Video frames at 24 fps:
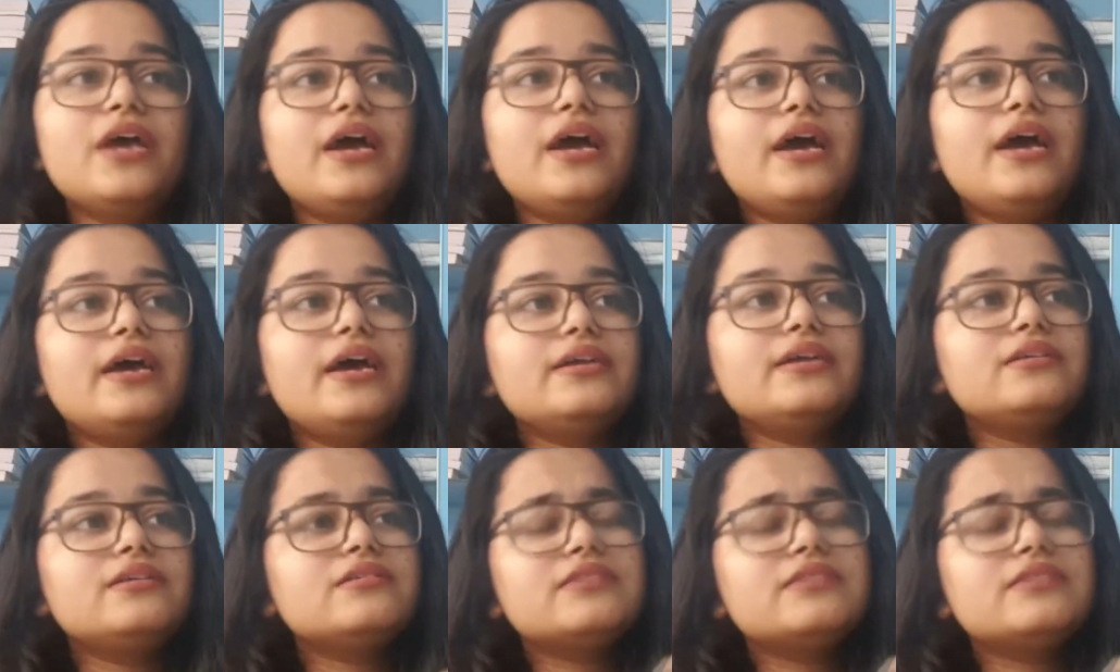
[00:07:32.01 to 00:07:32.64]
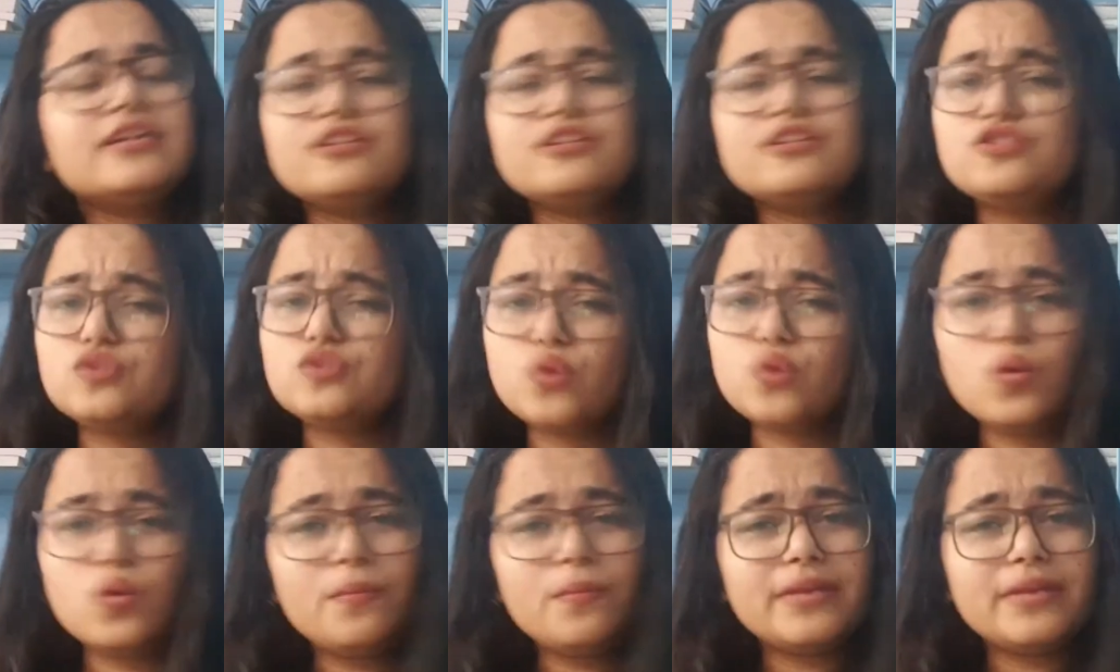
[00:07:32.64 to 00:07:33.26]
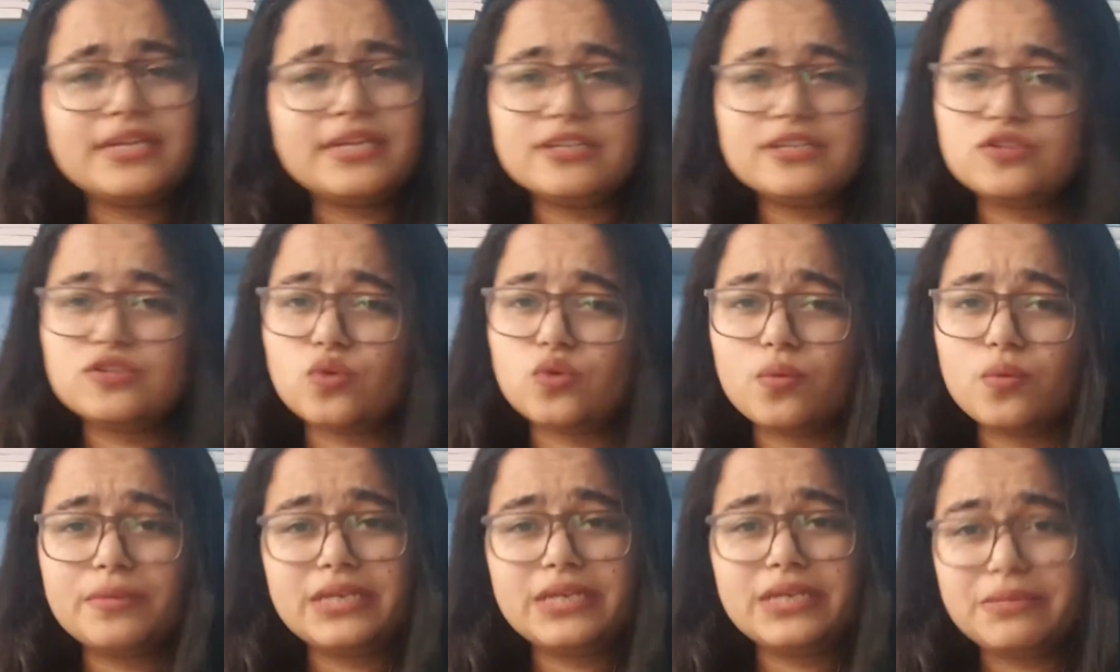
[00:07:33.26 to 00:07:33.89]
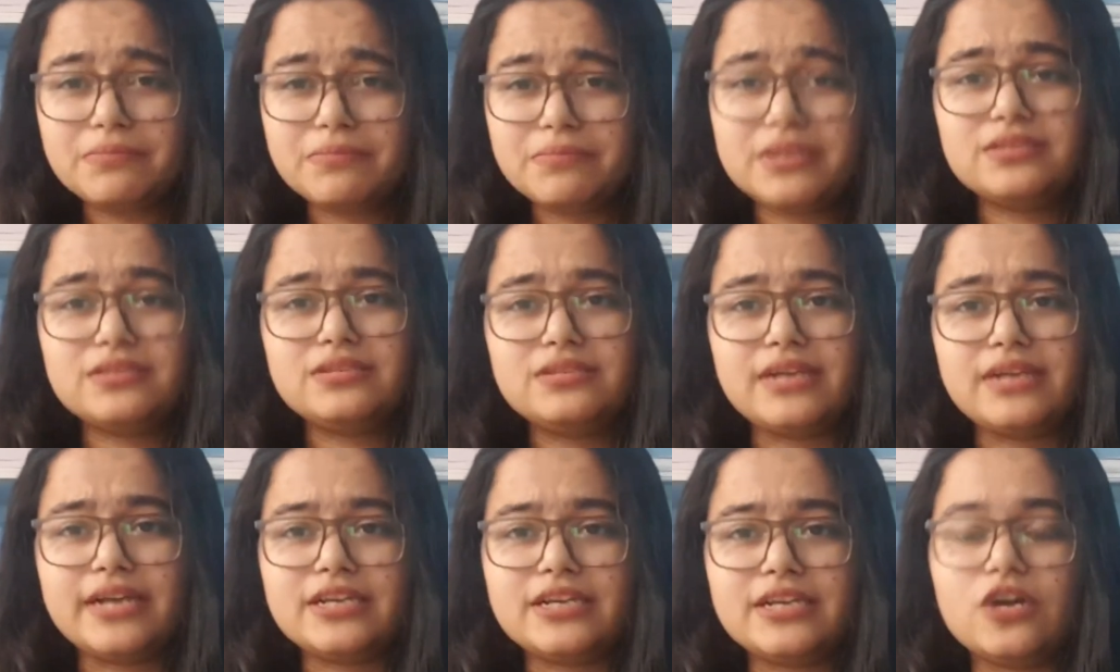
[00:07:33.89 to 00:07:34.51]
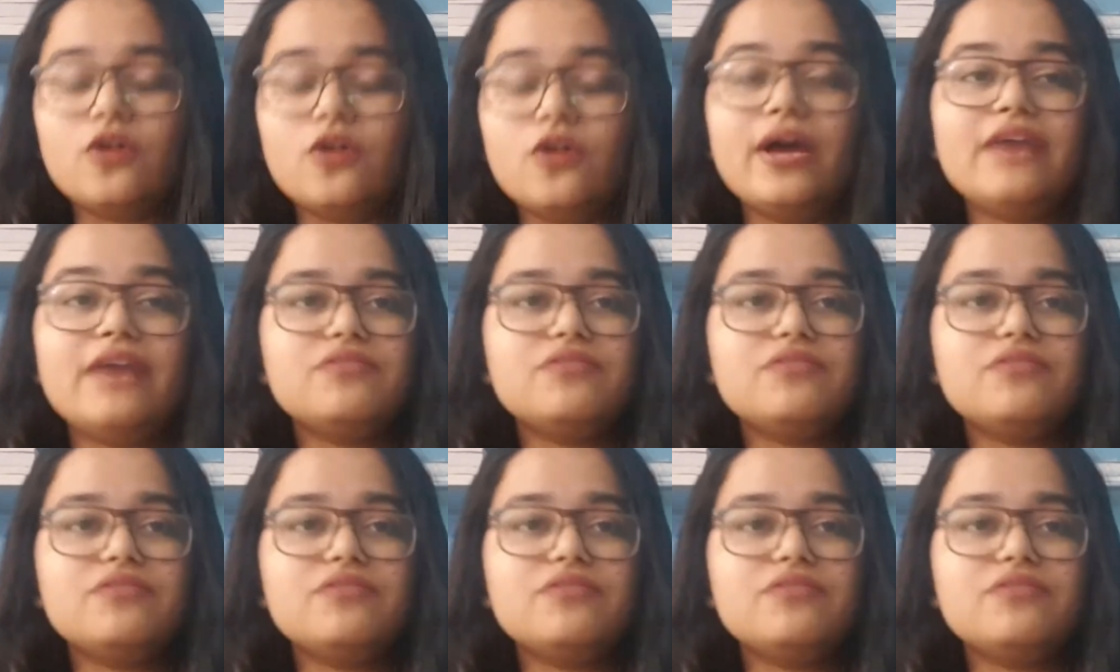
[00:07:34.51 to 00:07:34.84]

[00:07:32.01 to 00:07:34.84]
And there are so many myths right now.